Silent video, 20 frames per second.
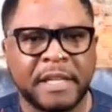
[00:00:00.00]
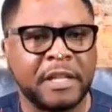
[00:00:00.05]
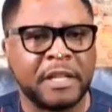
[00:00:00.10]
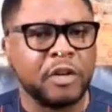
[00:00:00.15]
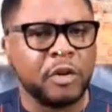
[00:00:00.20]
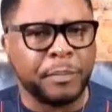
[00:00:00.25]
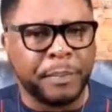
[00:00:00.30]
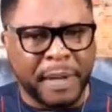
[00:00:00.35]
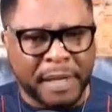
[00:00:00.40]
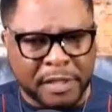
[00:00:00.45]

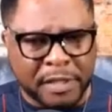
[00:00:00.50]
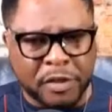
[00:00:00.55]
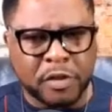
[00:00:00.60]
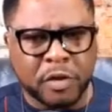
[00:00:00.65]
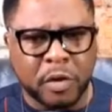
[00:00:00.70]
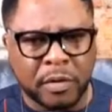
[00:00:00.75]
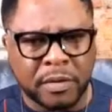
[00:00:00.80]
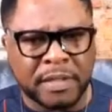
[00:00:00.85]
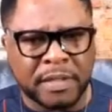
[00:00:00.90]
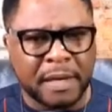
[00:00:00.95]
little bit
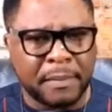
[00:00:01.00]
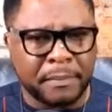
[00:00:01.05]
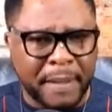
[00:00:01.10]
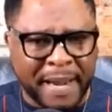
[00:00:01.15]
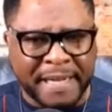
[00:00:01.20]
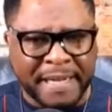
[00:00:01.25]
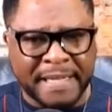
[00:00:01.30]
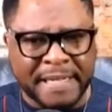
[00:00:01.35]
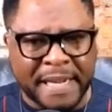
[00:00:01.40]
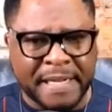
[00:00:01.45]
stunted by
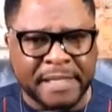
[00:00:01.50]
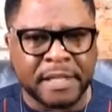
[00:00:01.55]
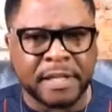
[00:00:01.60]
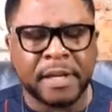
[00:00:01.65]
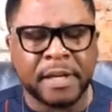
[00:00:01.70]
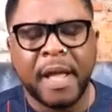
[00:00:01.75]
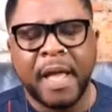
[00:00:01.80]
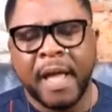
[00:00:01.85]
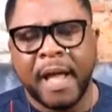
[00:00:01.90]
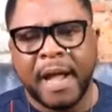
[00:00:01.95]
data